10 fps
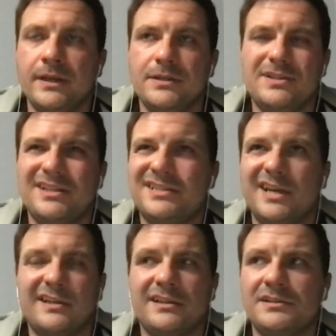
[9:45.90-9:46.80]
just like
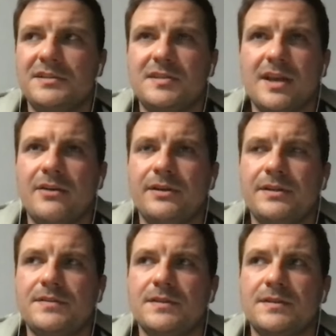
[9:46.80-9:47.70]
technically sound. And
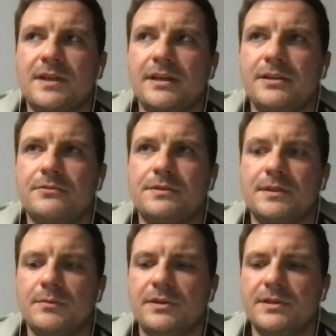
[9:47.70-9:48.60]
it's it's kind of
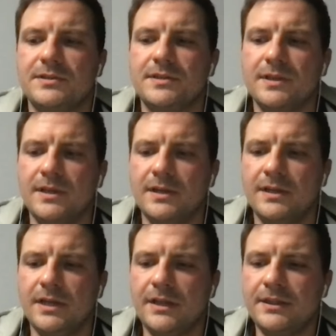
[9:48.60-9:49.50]
interesting because
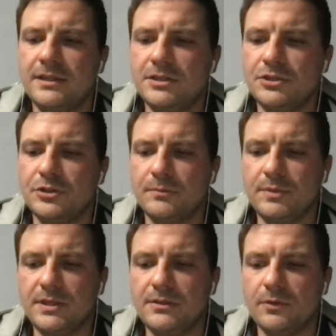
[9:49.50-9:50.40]
I think he should
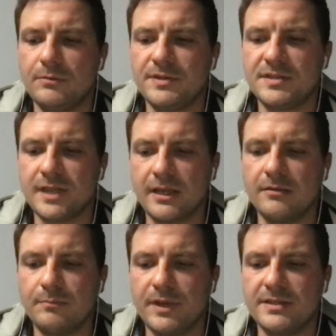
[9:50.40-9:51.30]
be your
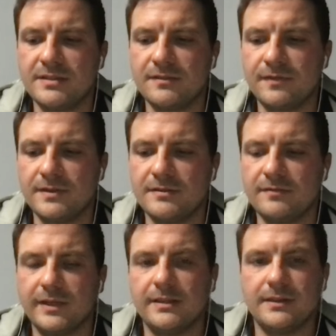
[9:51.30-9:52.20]
second best defensive
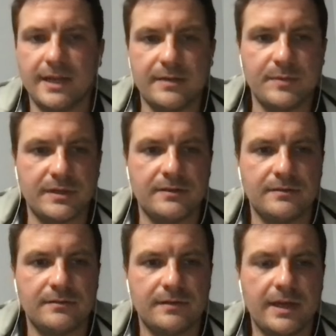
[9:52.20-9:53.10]
like lineman
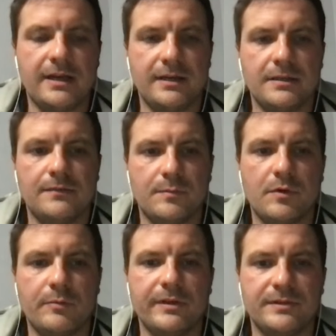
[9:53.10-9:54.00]
at any given
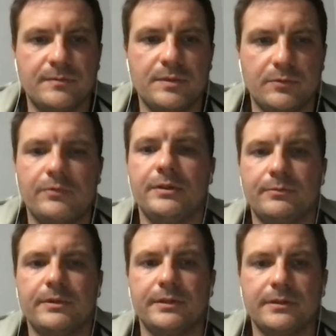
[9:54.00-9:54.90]
moment to be a really
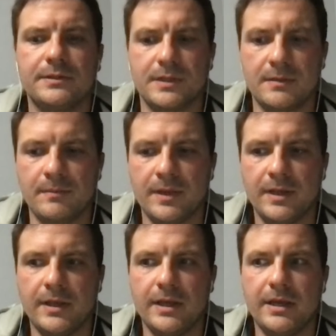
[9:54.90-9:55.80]
really good team.
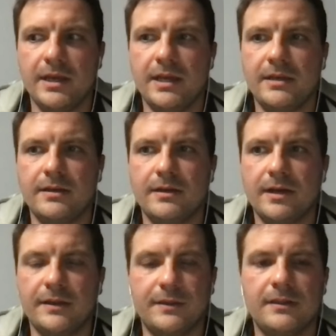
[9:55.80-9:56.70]
And uh,
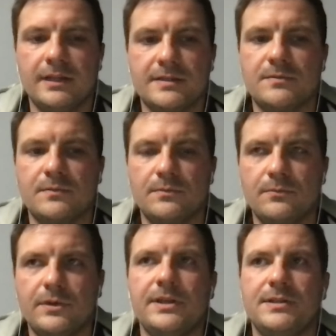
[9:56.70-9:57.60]
I think that's
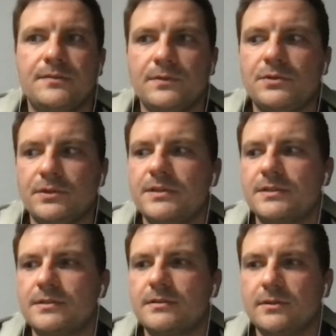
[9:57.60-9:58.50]
what his future
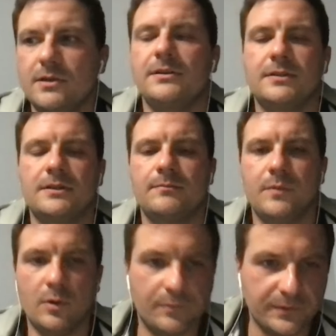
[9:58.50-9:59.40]
is long term,
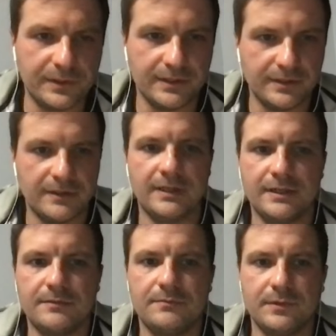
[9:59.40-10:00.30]
hopefully.
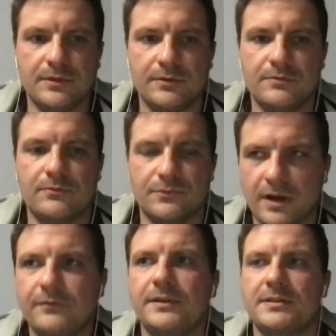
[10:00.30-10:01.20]
And you know, you
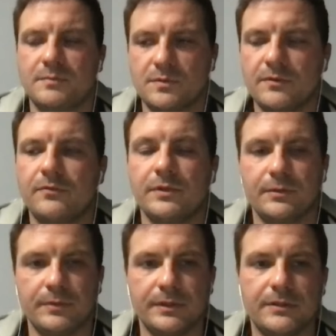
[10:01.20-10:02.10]
draft like some sort of really
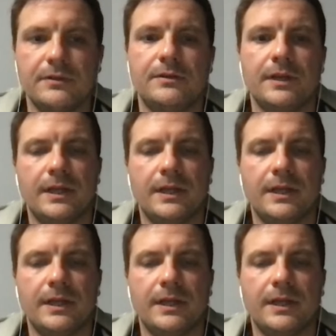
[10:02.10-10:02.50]
really good